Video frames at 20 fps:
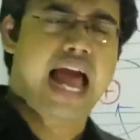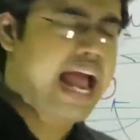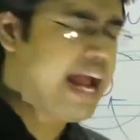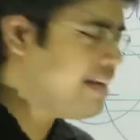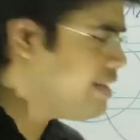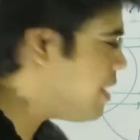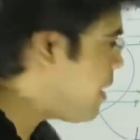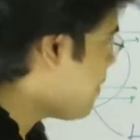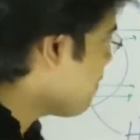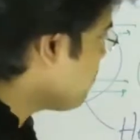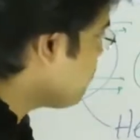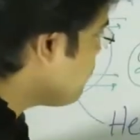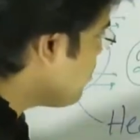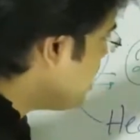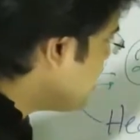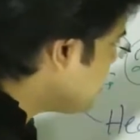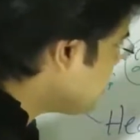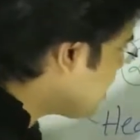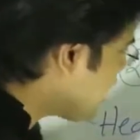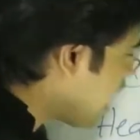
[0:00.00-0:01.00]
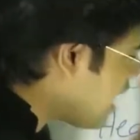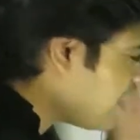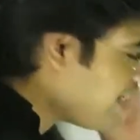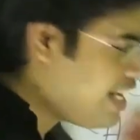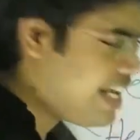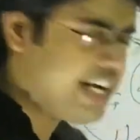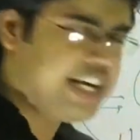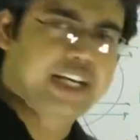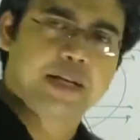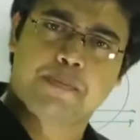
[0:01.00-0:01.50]
and it
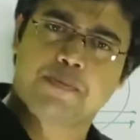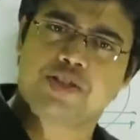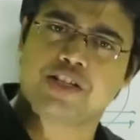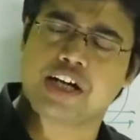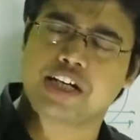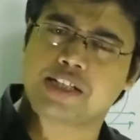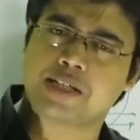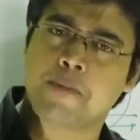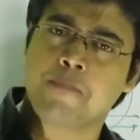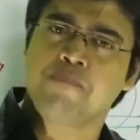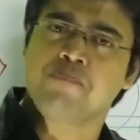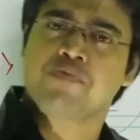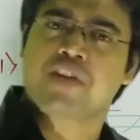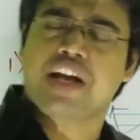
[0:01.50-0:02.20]
carry negative charge.